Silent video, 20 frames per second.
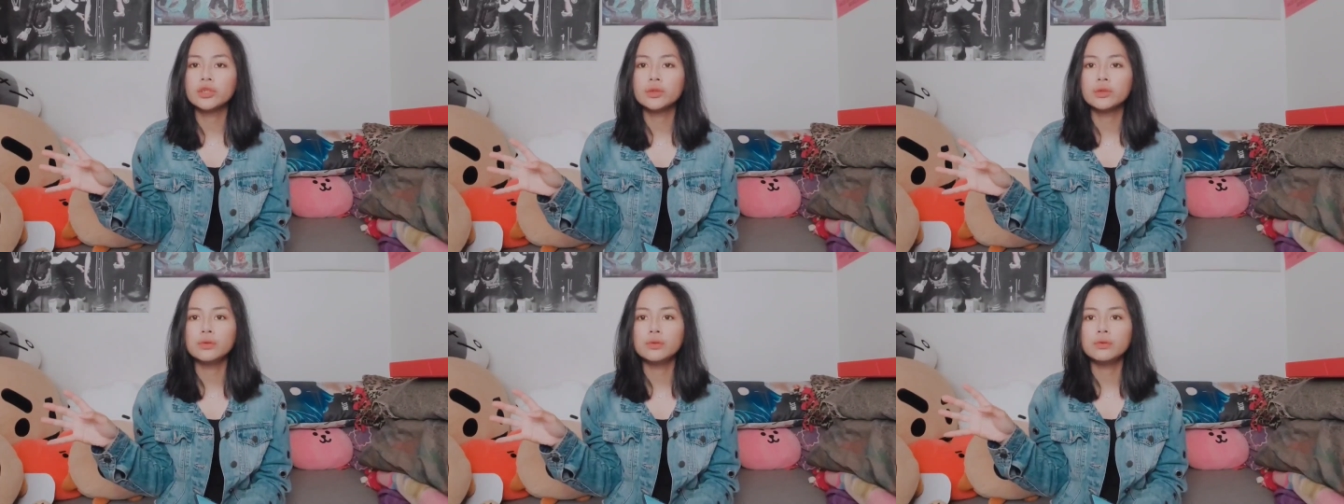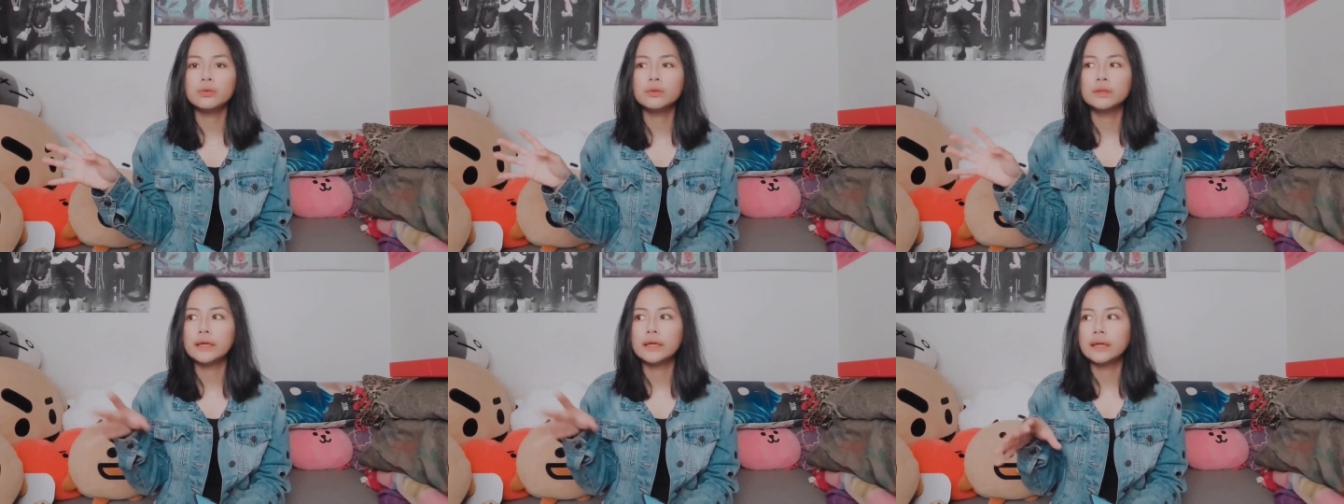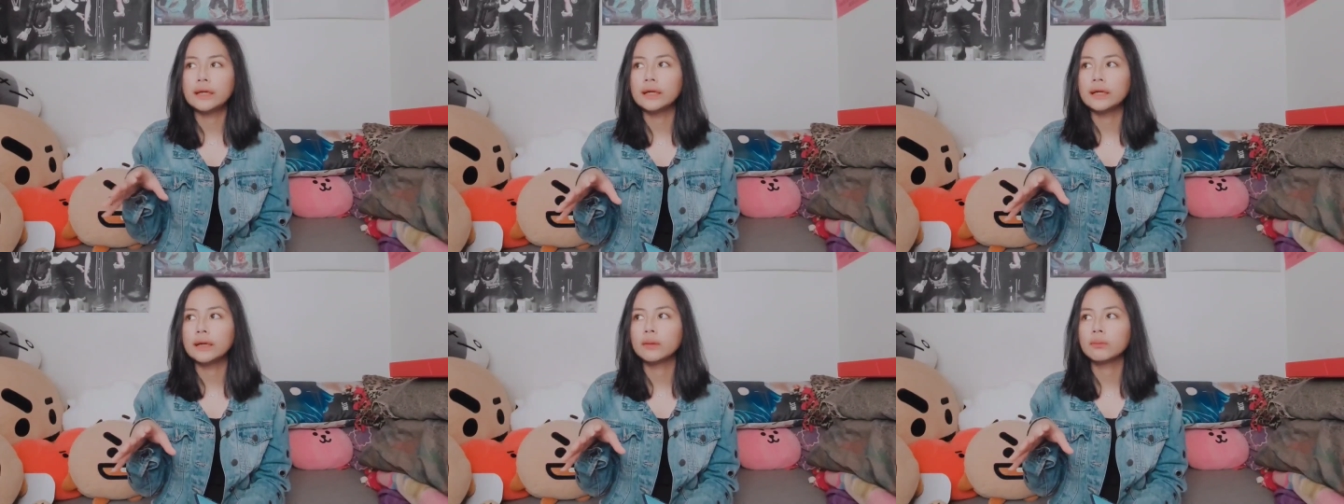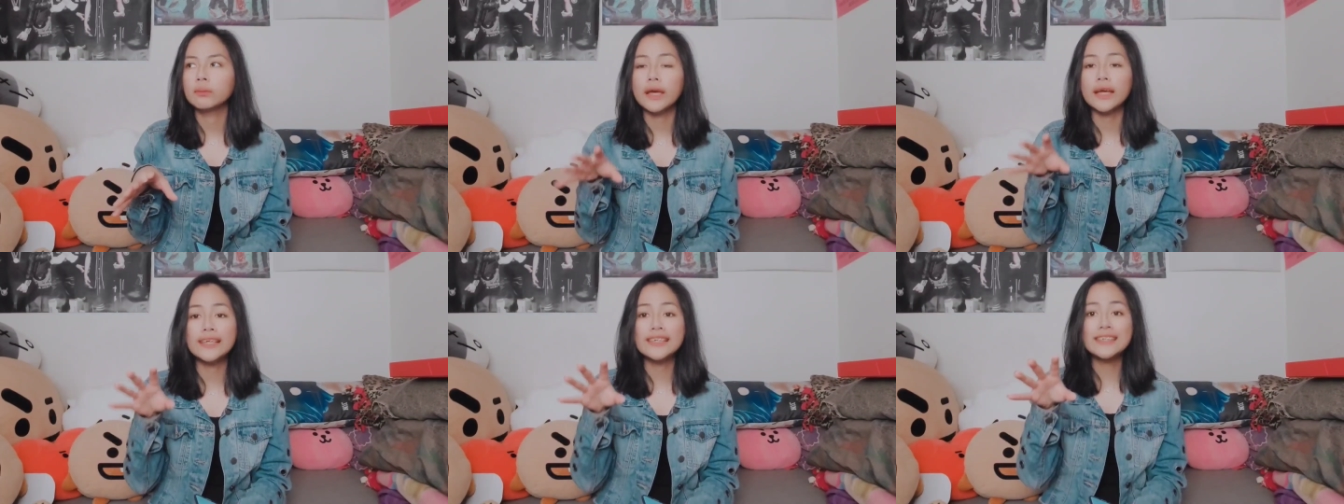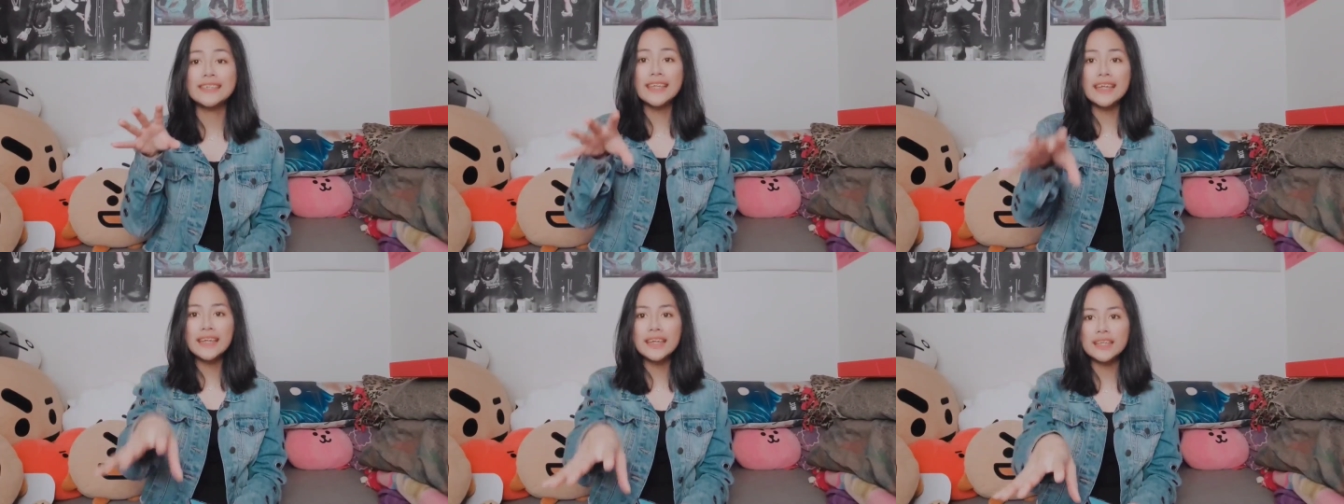to the
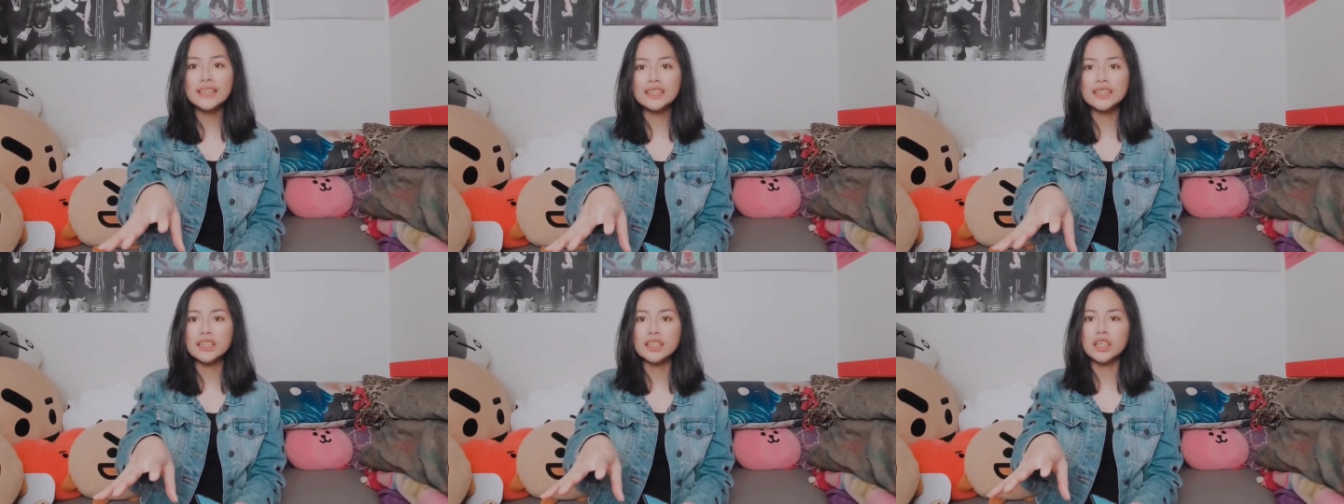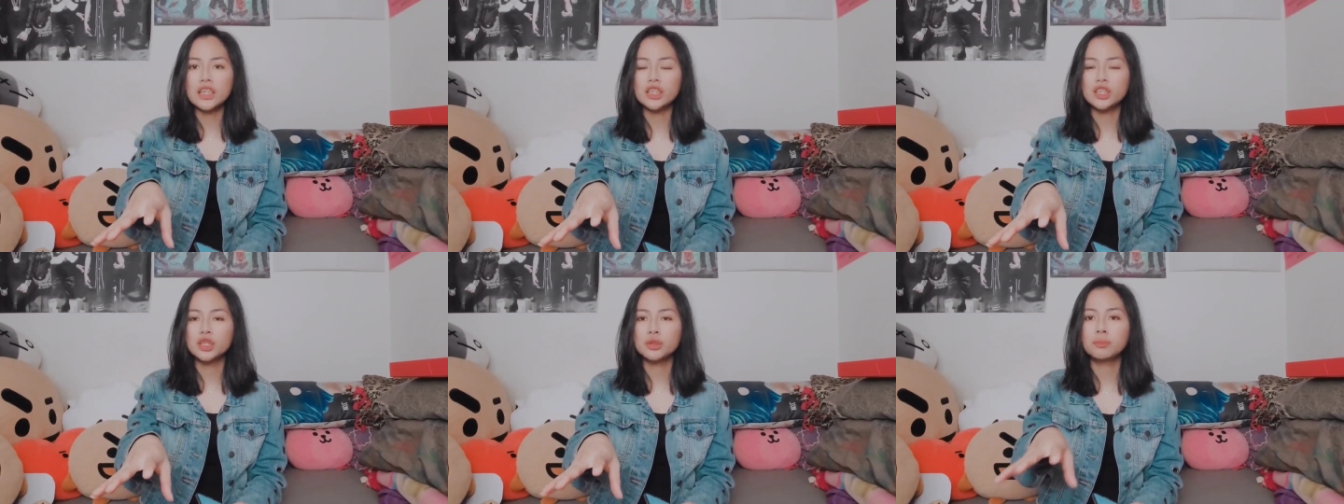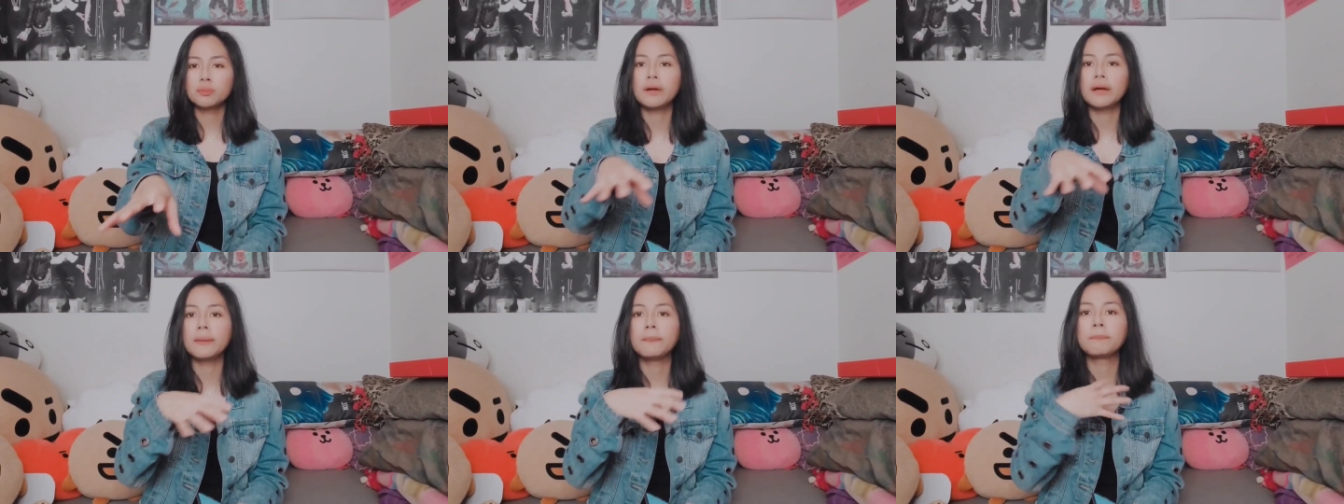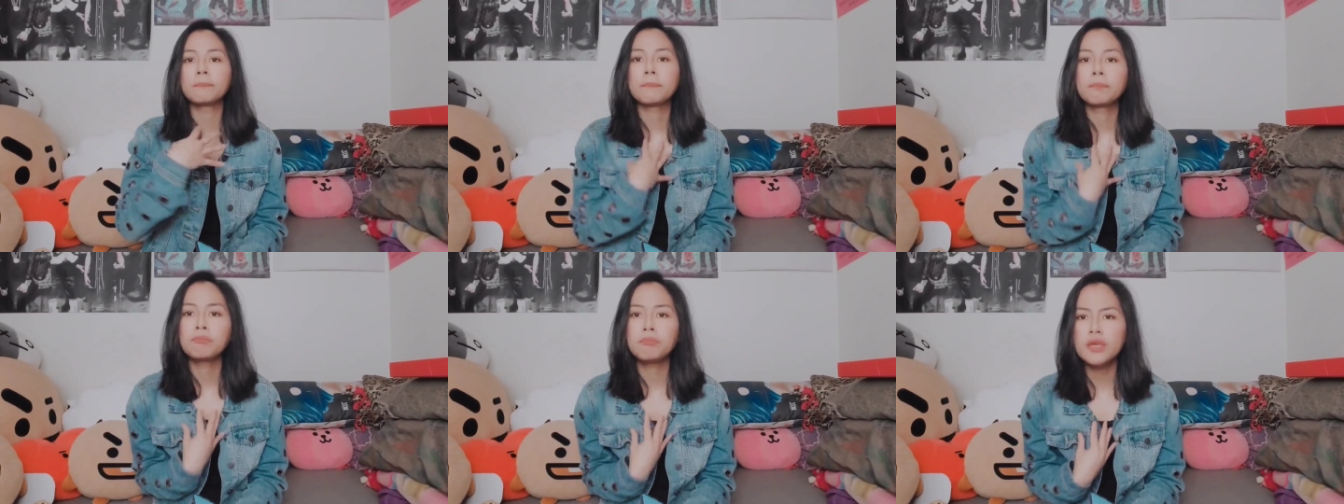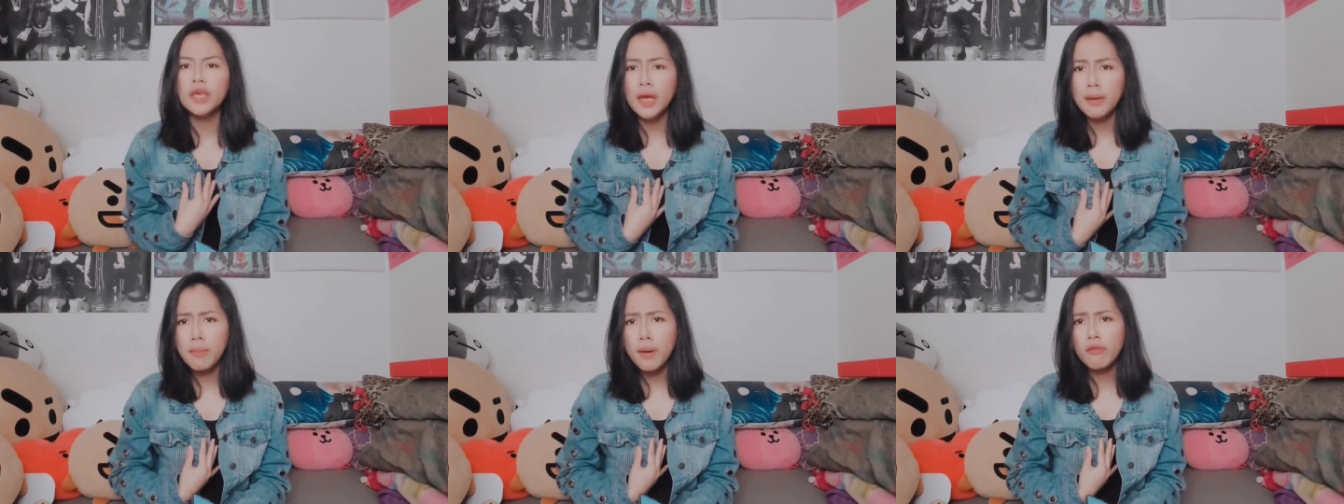extended stage, but
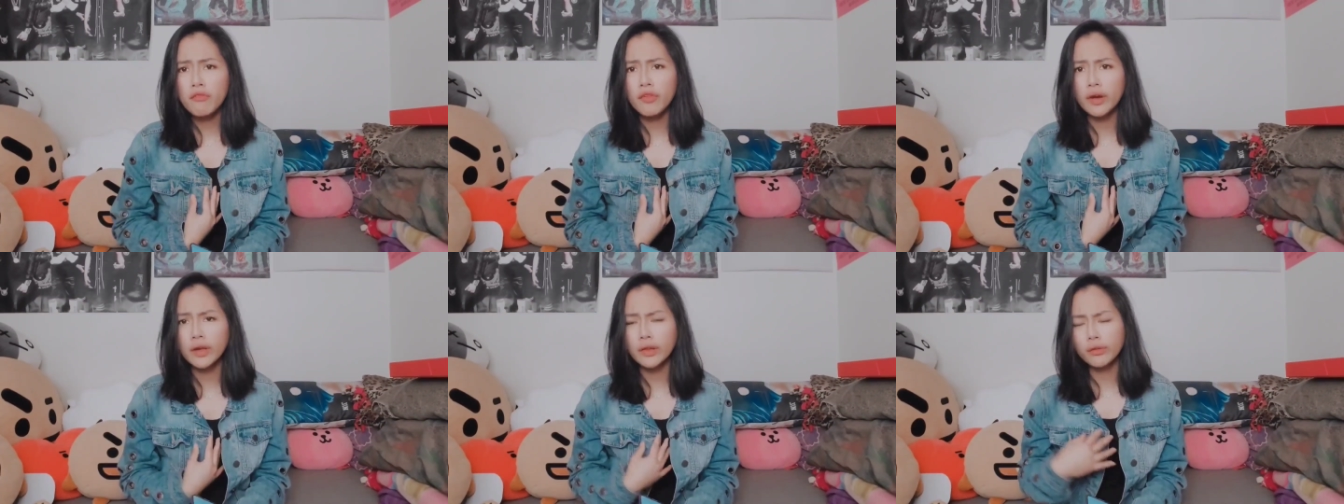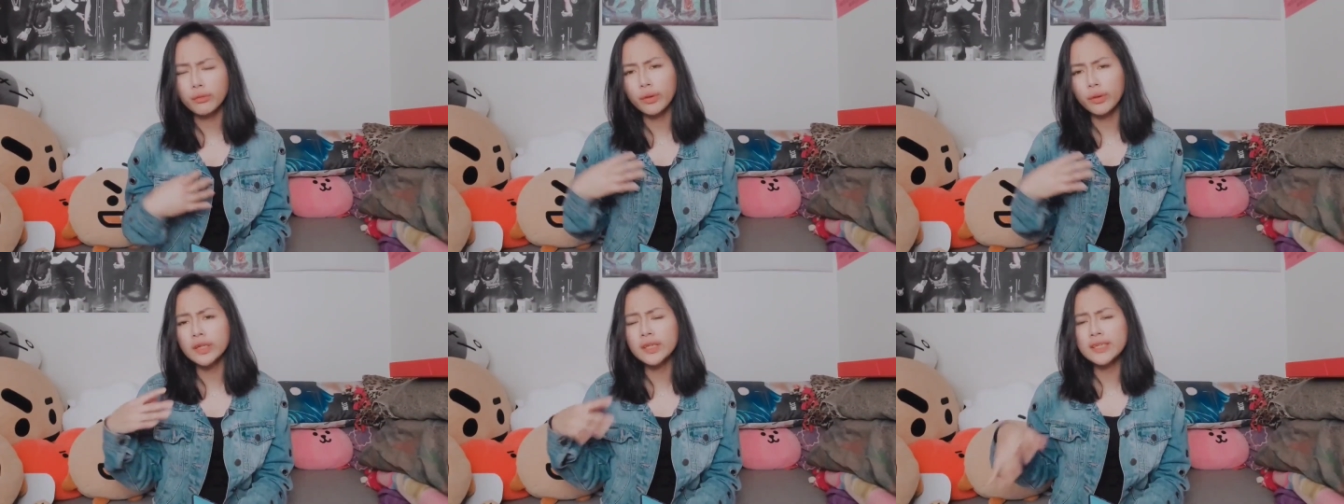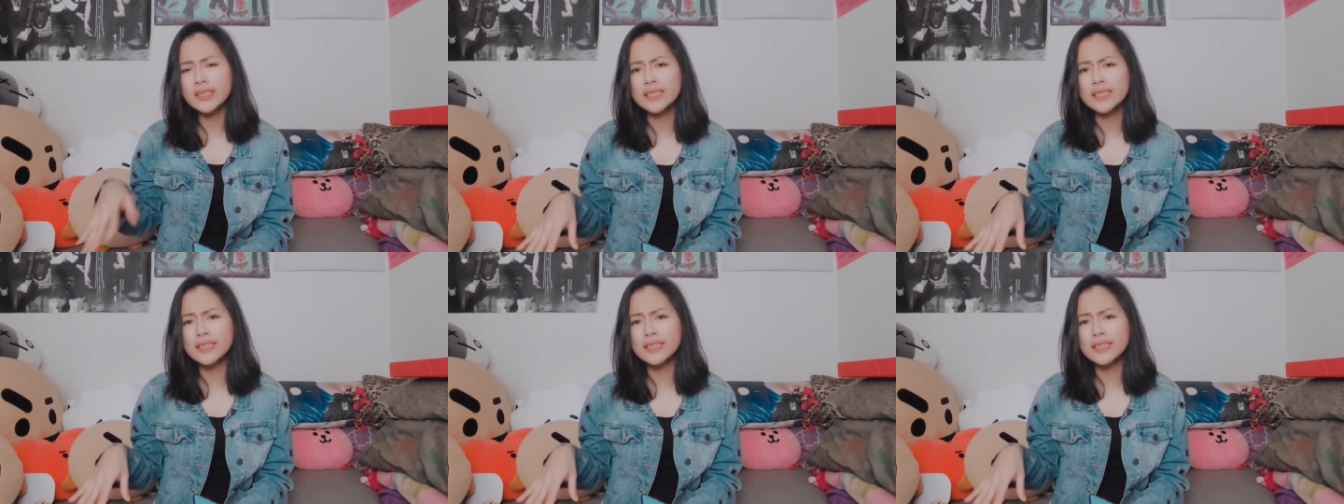me and my friend already